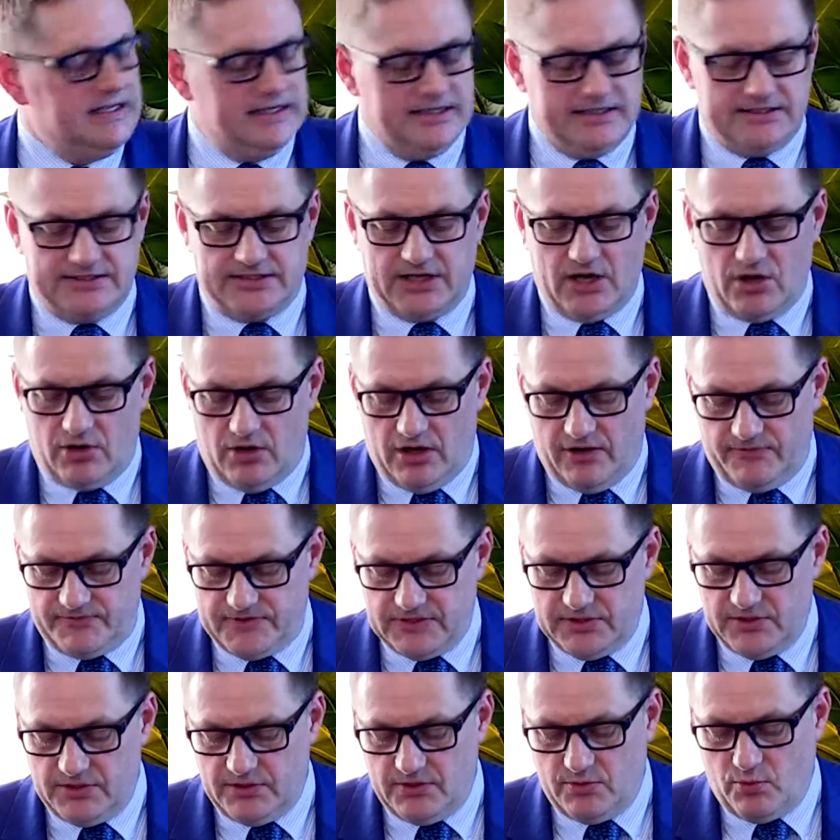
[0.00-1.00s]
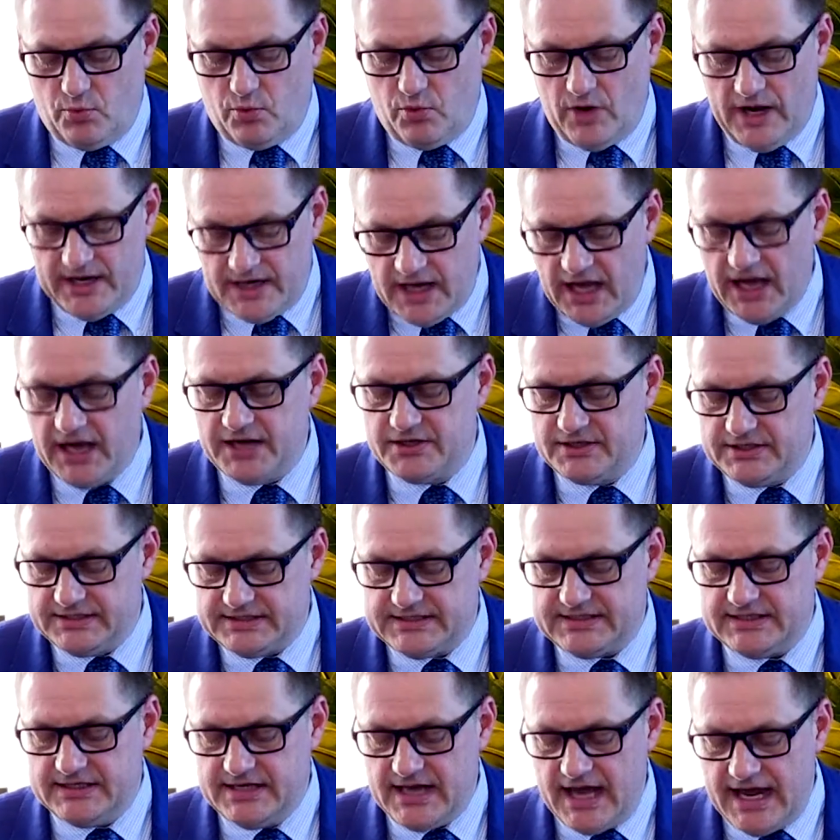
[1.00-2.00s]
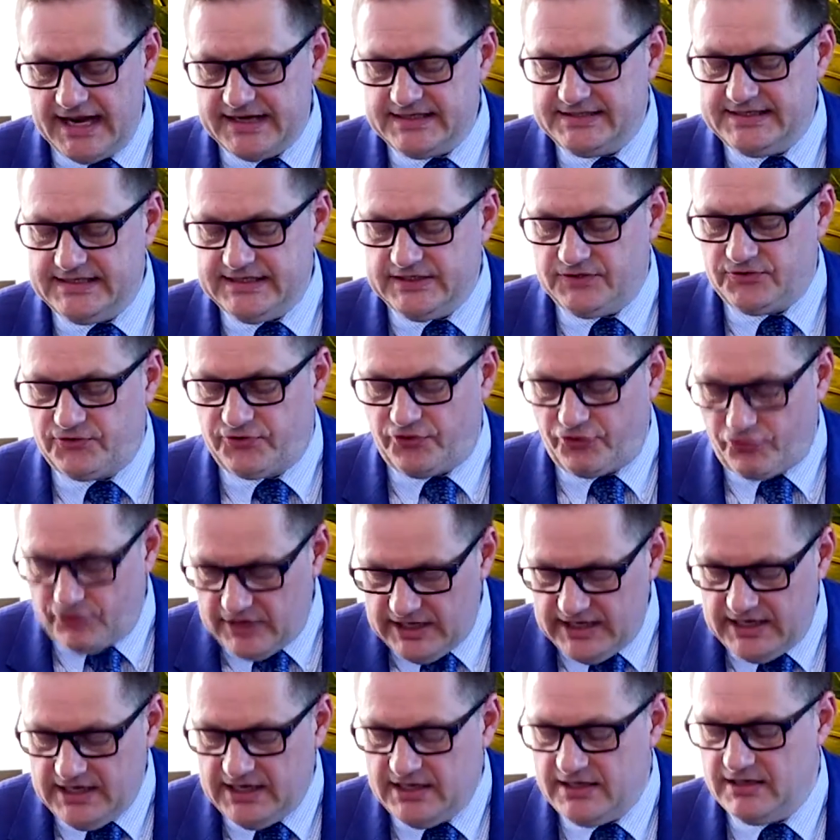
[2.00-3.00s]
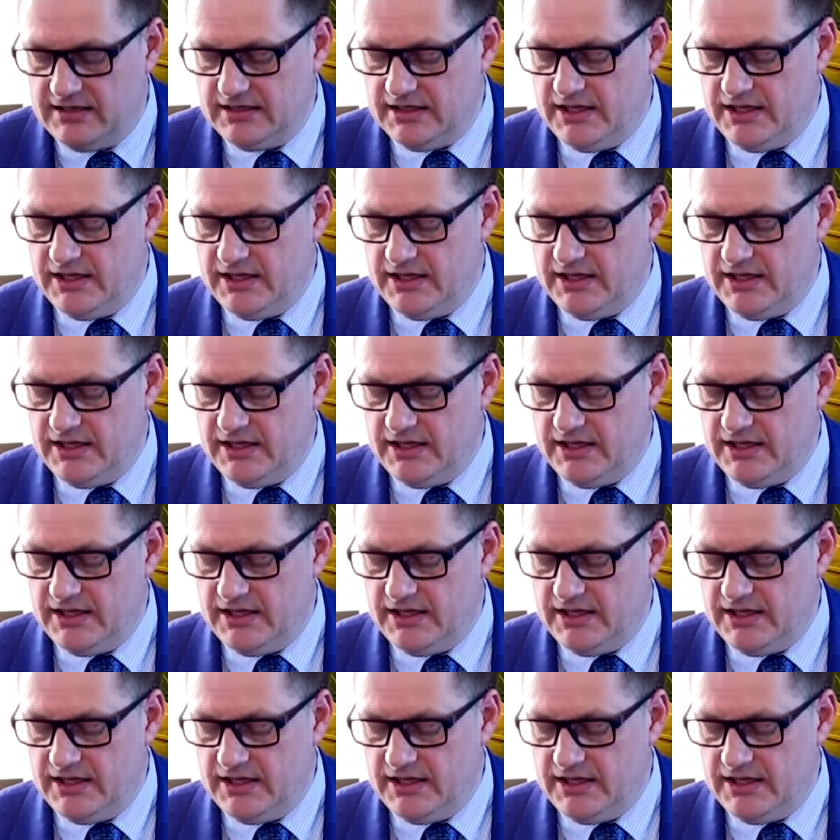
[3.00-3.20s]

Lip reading: So of the 193